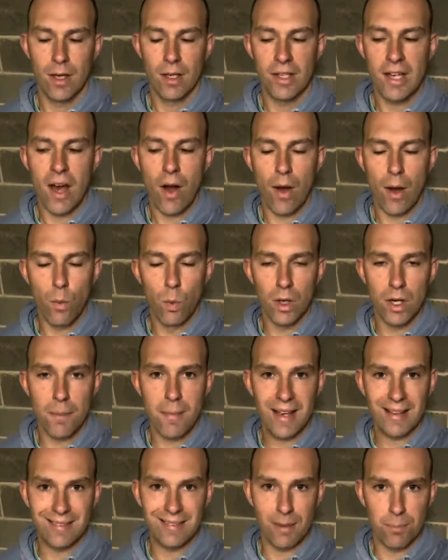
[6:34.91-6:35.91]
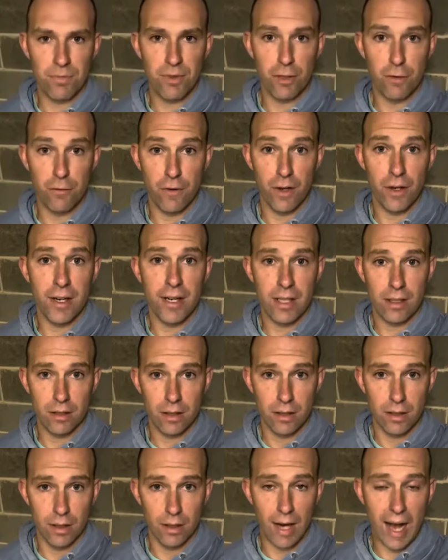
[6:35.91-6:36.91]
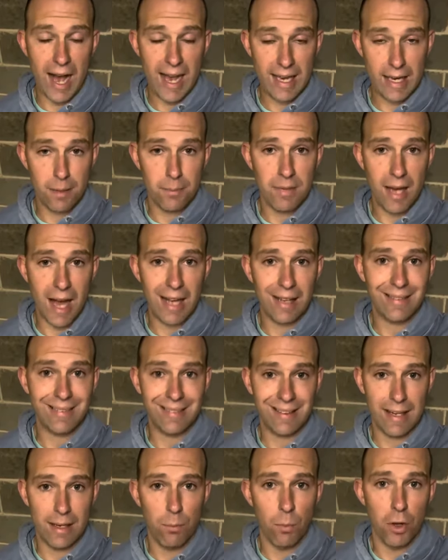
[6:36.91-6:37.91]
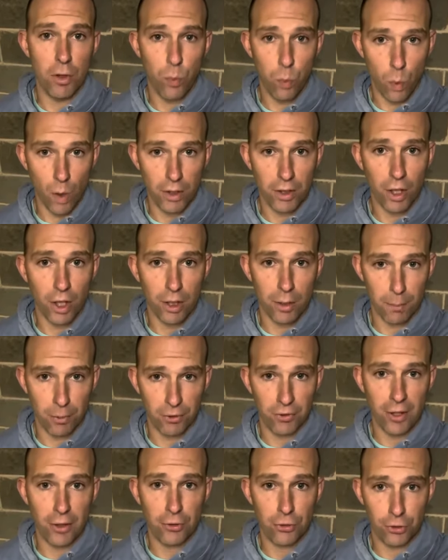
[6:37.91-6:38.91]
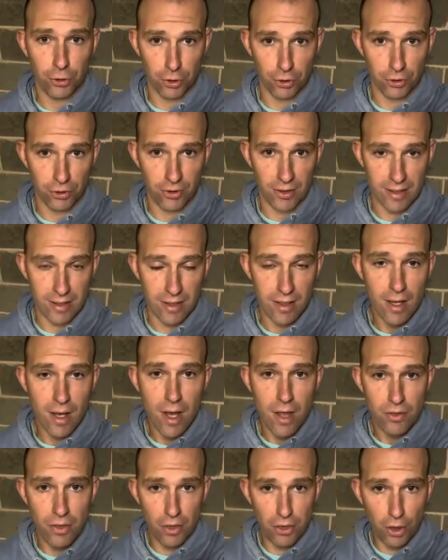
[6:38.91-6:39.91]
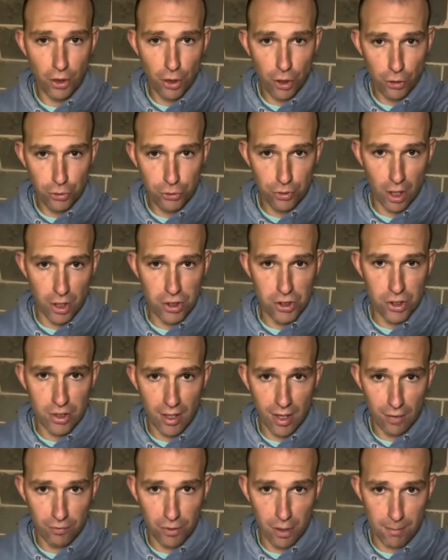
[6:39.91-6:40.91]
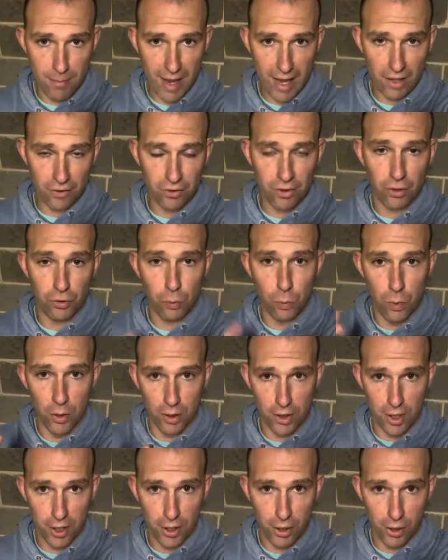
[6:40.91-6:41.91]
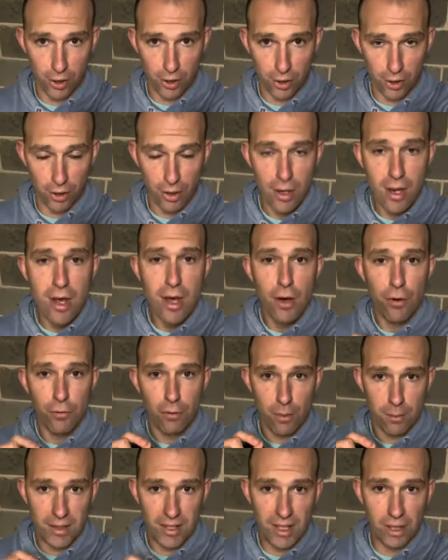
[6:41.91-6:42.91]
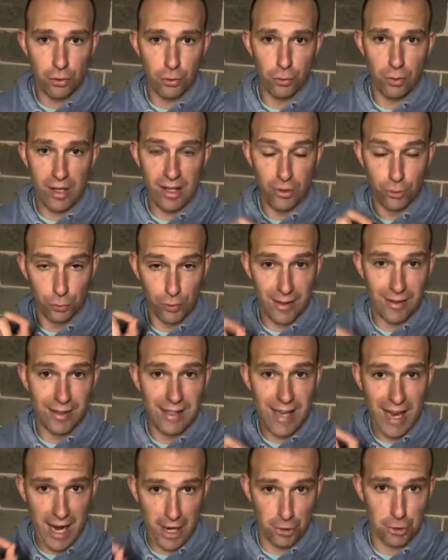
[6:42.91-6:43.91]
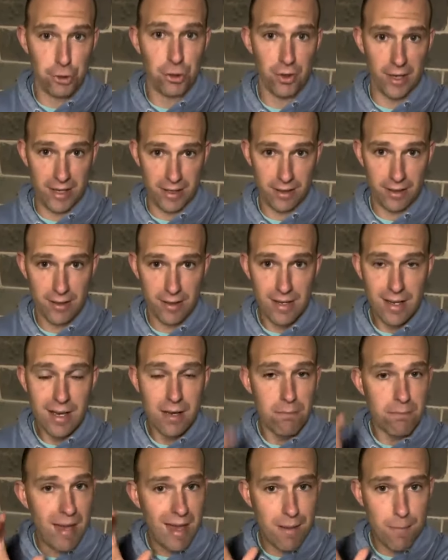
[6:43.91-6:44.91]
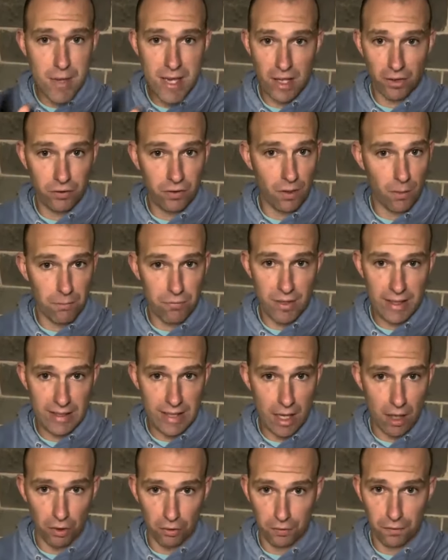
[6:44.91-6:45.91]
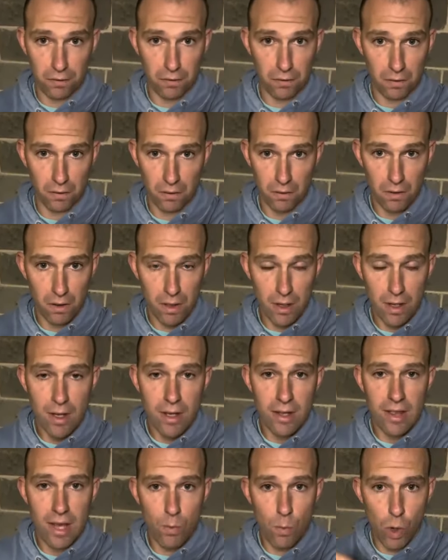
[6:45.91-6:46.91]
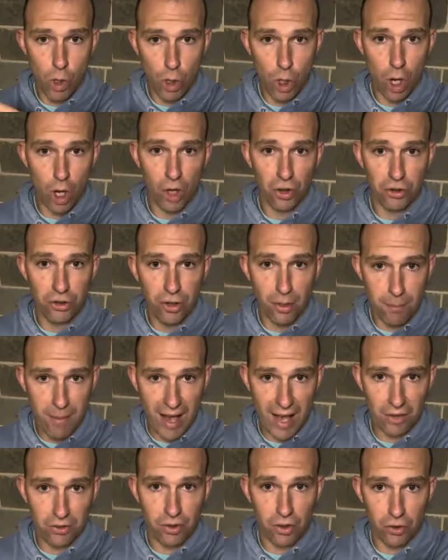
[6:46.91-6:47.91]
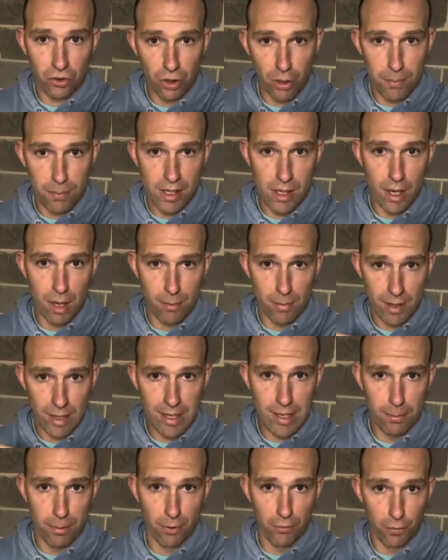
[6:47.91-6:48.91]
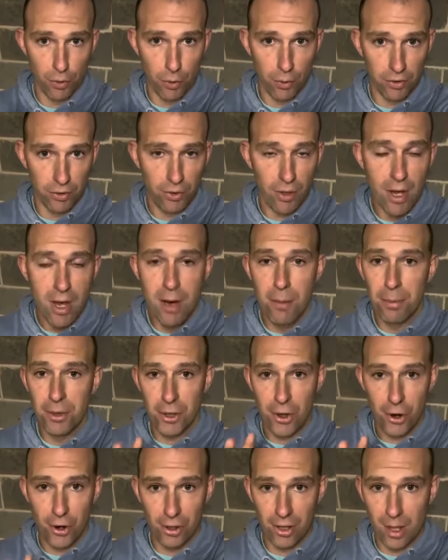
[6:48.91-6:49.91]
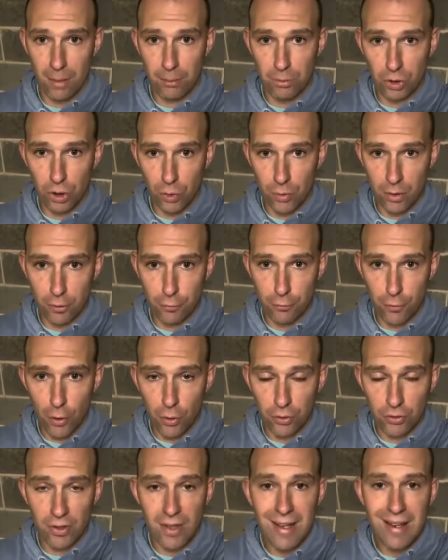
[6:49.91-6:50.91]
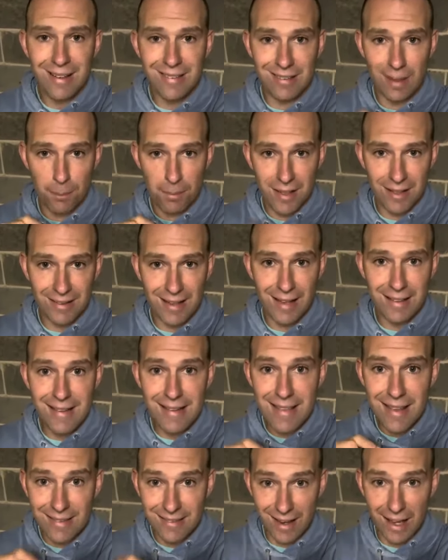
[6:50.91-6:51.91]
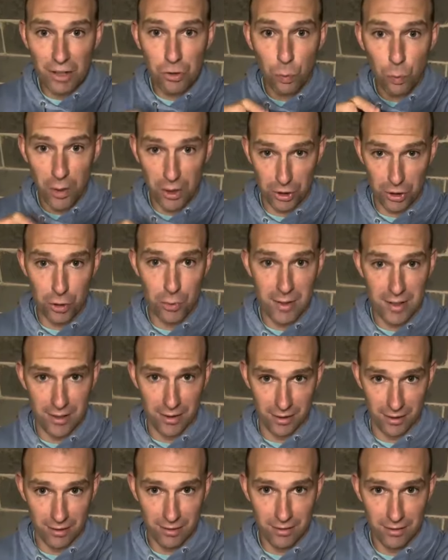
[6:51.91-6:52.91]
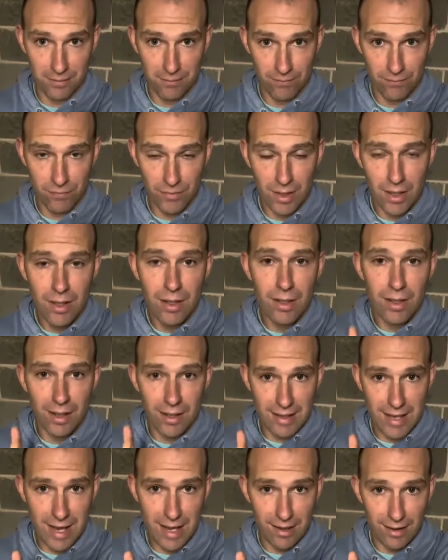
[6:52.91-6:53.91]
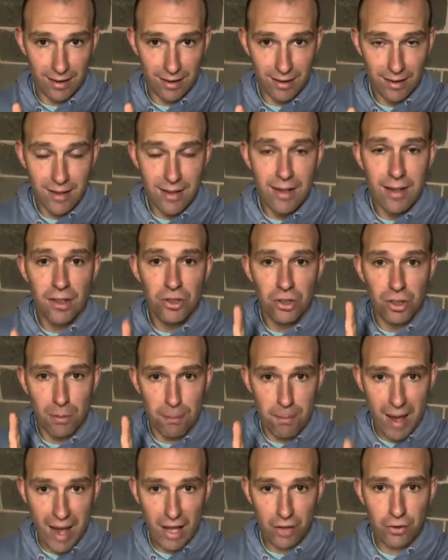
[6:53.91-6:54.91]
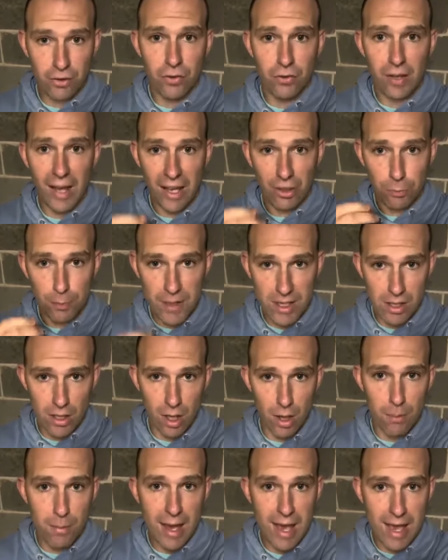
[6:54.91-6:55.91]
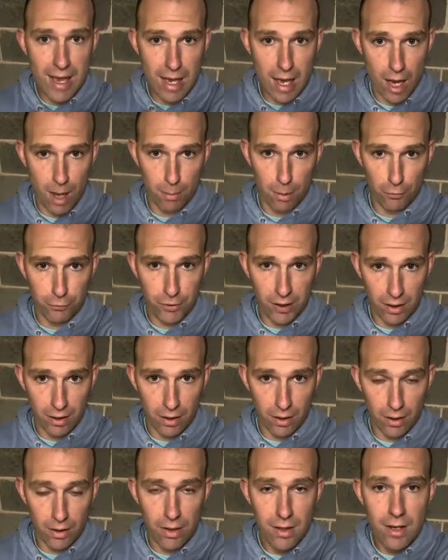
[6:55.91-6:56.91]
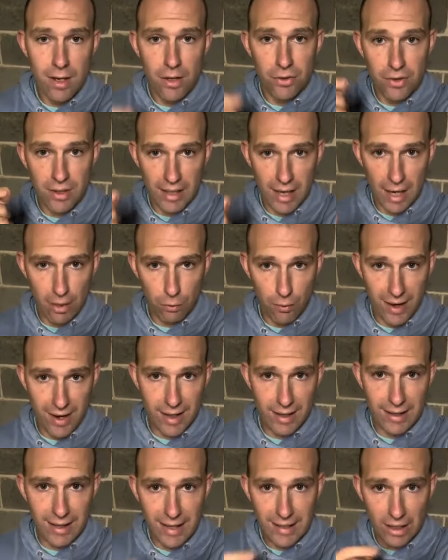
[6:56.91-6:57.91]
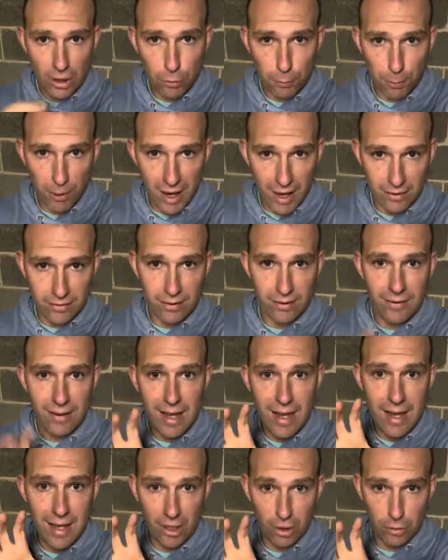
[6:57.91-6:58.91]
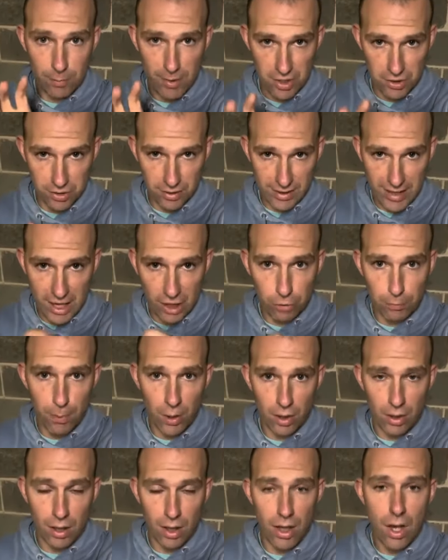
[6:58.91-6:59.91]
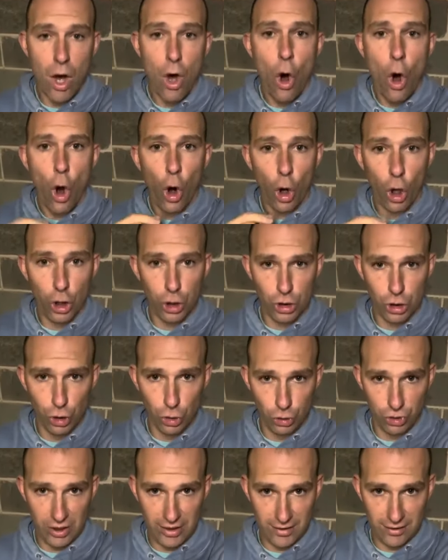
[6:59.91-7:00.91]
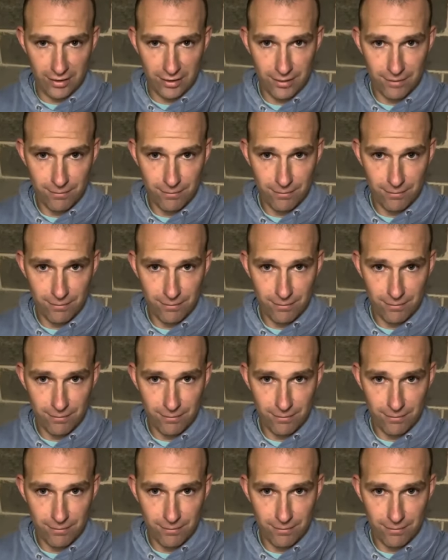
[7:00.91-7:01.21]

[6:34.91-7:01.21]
Now, I want to make something very clear. I am not saying with 100% certainty that the destruction of Damascus will occur from an Israeli airstrike. Maybe it's something else that will cause Damascus to become a heap of ruins. But all I'm doing, folks, is I'm connecting the dots with you here. Again, Damascus has become a hub of terror that Iran and its proxies, especially Hezbollah, are using